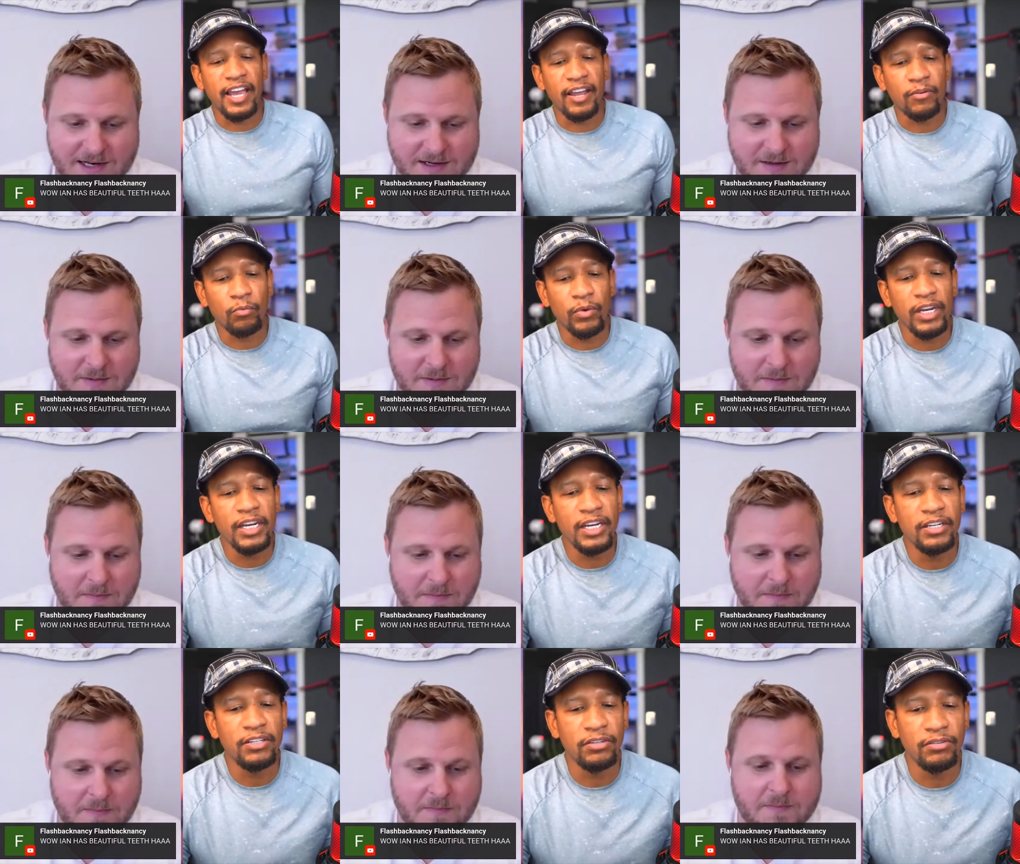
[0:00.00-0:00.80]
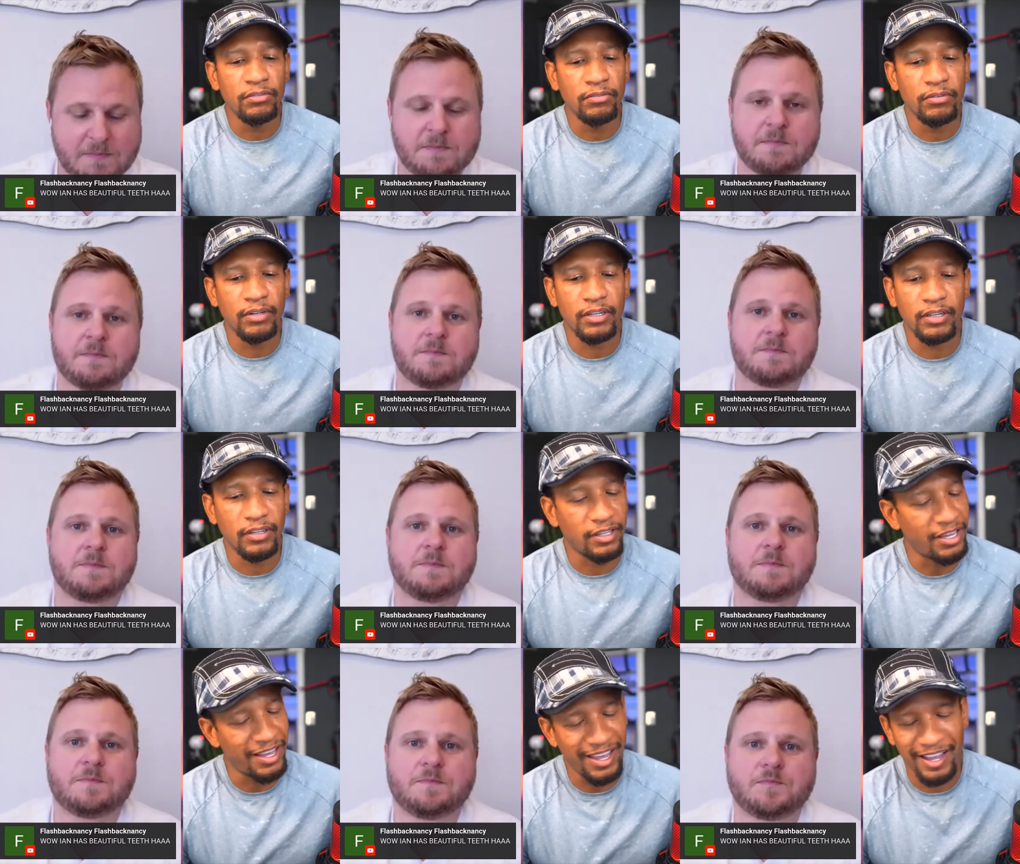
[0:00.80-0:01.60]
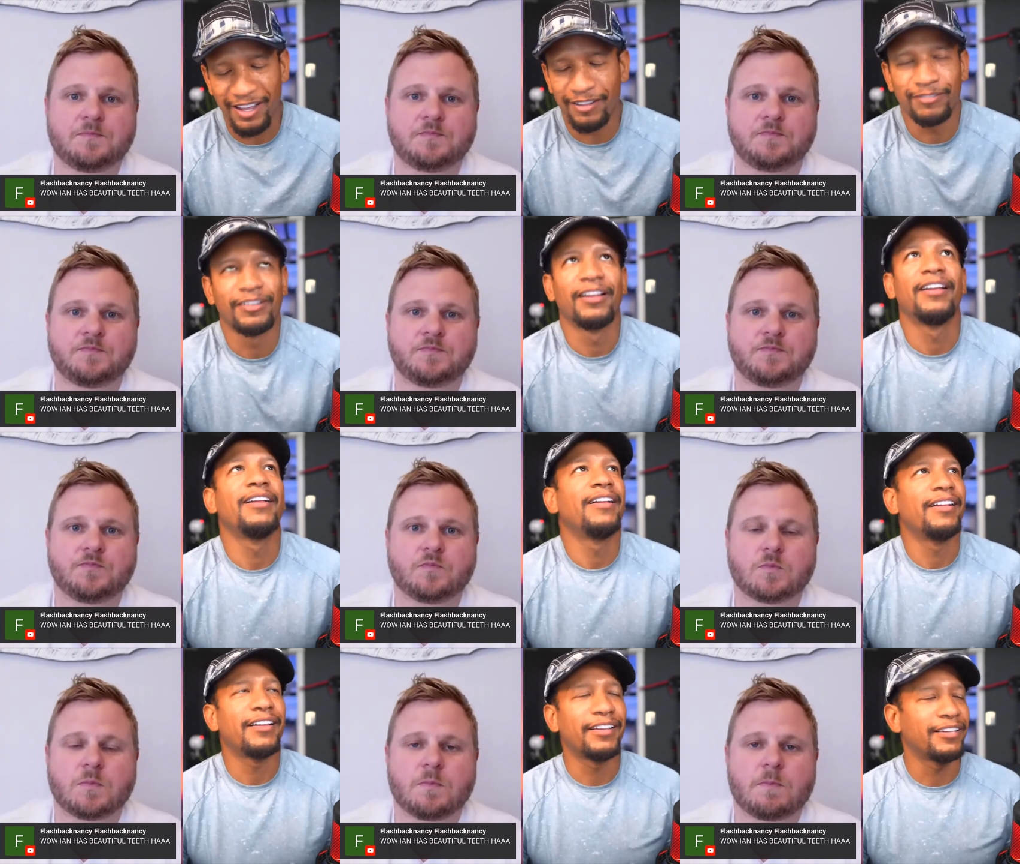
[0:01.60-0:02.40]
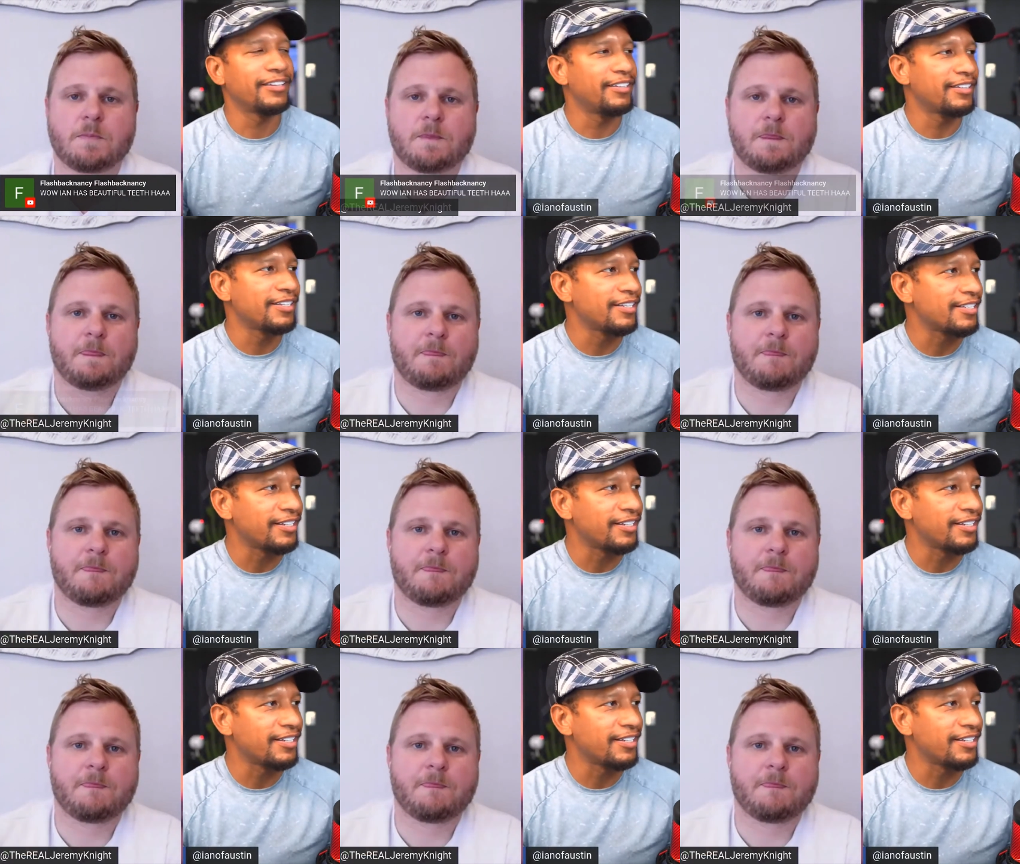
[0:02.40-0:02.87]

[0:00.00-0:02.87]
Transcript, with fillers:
Speaker 1: that we need to. This